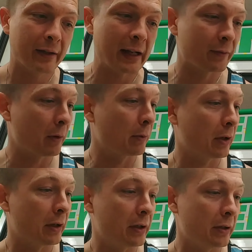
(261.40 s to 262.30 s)
That's what we're
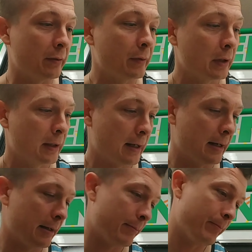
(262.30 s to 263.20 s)
gonna do.
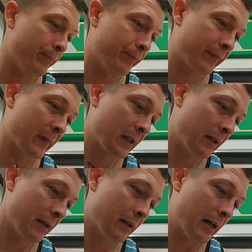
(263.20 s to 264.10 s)
Um,
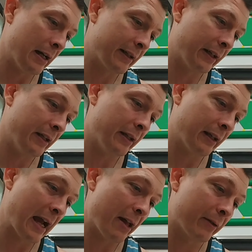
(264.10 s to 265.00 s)
I'll tell you the
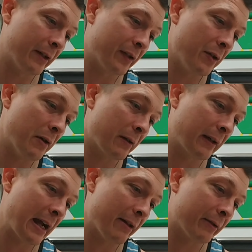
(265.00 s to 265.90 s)
calories, two
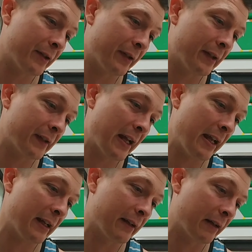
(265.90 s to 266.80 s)
hundred calories on this
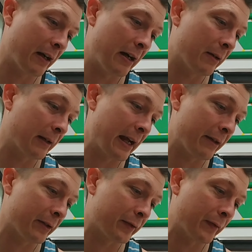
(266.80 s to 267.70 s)
thing, one hundred
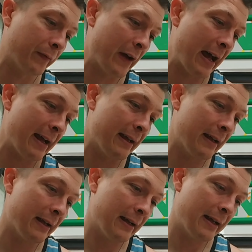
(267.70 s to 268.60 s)
calories for fat,
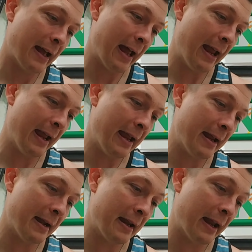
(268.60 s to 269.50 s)

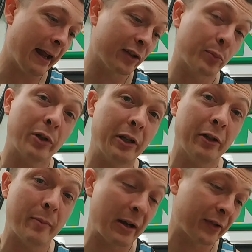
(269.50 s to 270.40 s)
and it has a pretty
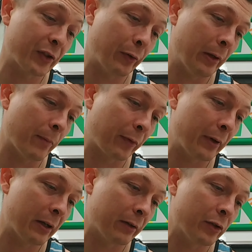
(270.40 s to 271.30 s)
good amount of sodium,
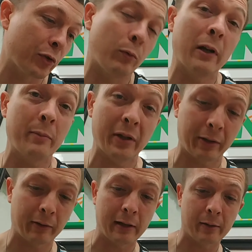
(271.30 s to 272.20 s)
three hundred twenty
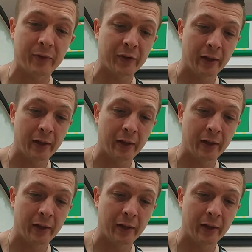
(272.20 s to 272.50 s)
milligrams.